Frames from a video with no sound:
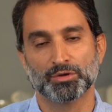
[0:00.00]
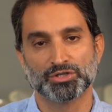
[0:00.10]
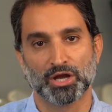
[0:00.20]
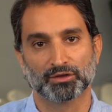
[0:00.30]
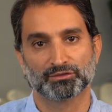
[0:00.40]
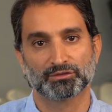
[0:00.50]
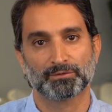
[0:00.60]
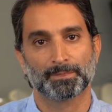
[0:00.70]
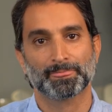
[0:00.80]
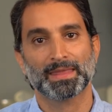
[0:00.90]
adjust.
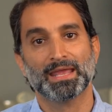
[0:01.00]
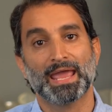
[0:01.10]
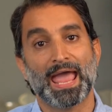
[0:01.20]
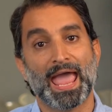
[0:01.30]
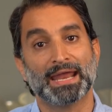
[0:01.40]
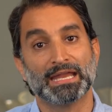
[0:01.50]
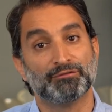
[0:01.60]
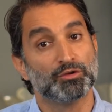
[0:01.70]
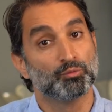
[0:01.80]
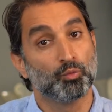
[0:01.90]
And
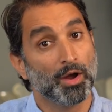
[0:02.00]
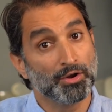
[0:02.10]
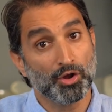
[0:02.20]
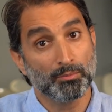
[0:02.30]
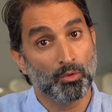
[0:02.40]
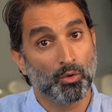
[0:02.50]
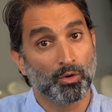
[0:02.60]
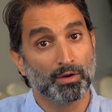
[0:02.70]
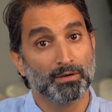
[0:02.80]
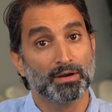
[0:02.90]
if you want to know
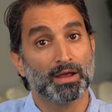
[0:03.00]
more